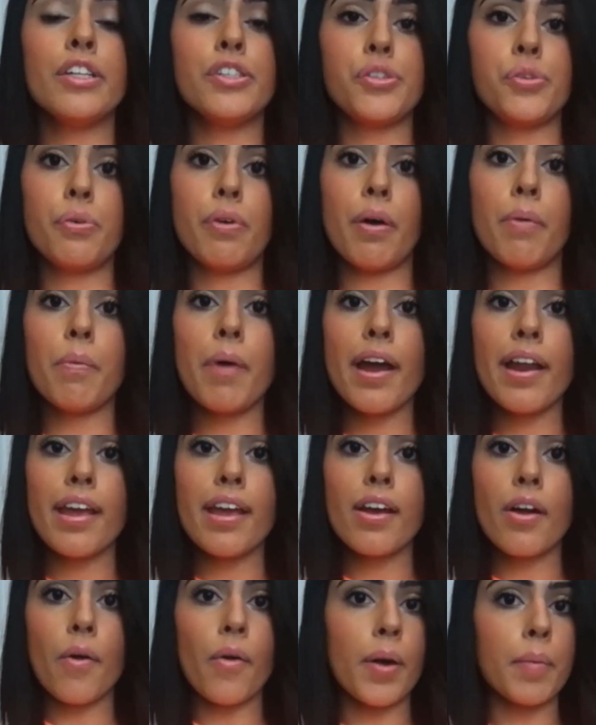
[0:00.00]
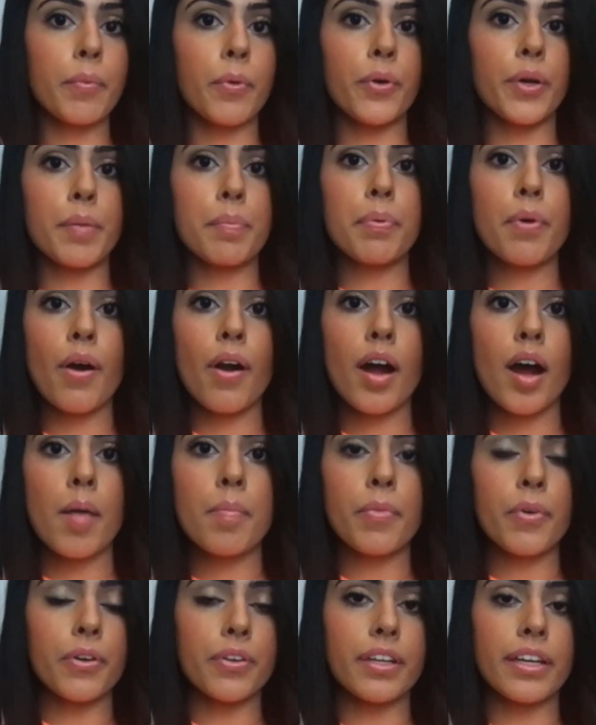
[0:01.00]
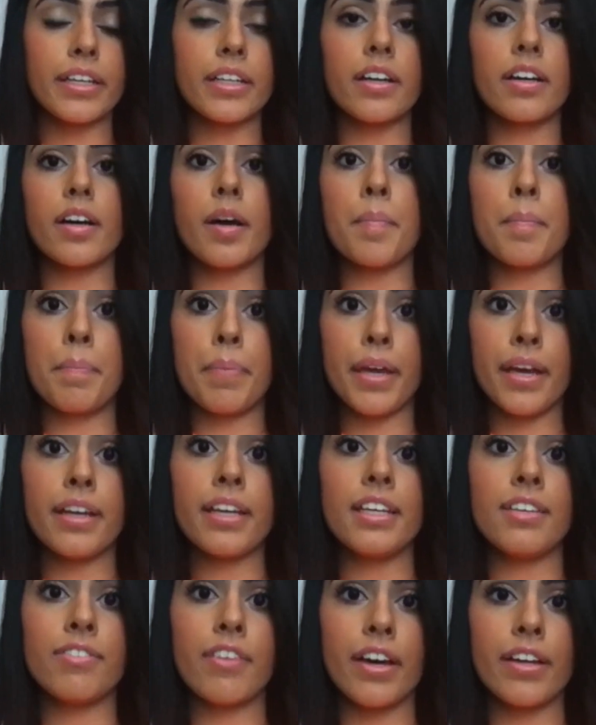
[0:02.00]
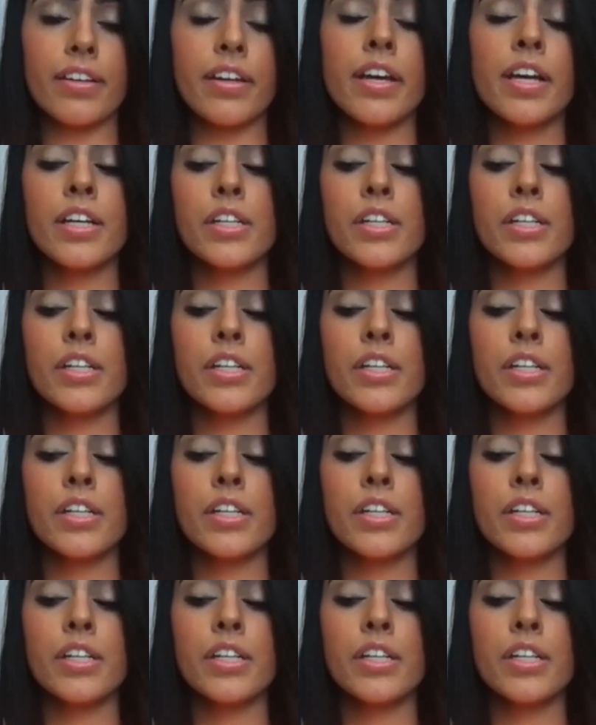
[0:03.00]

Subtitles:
to a wedding or I'm going to prom or like a big event.